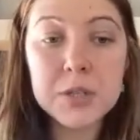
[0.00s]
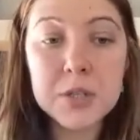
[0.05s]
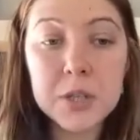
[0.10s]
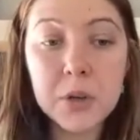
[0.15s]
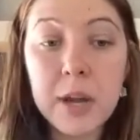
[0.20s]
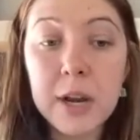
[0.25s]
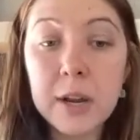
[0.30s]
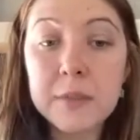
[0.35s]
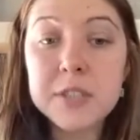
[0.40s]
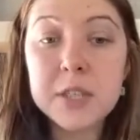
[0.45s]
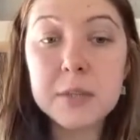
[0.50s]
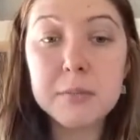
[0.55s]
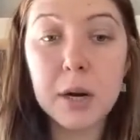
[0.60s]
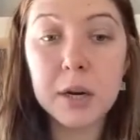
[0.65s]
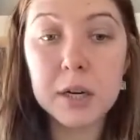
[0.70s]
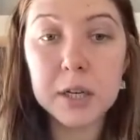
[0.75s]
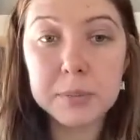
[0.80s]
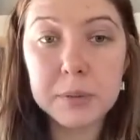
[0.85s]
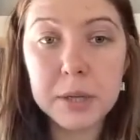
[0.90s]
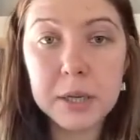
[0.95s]
So NFT
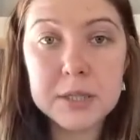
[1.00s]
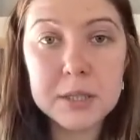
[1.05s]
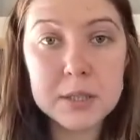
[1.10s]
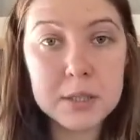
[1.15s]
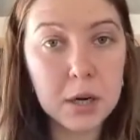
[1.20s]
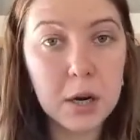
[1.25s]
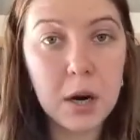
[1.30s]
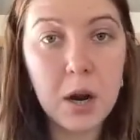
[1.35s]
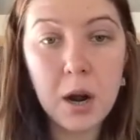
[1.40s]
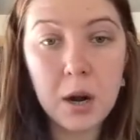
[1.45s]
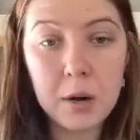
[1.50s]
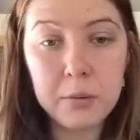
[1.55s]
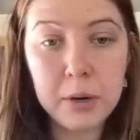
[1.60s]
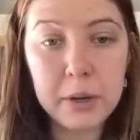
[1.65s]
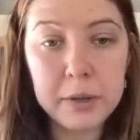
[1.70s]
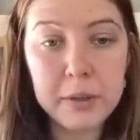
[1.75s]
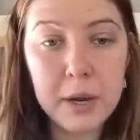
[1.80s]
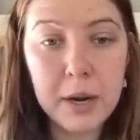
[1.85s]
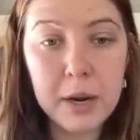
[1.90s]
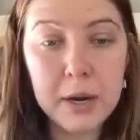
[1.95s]
marketplaces are a hot
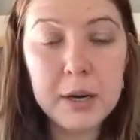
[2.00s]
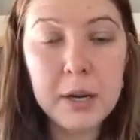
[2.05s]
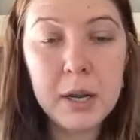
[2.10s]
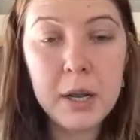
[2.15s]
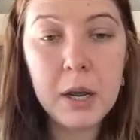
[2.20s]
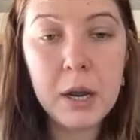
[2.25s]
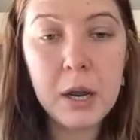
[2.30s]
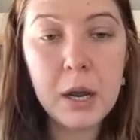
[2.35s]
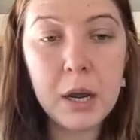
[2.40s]
one there.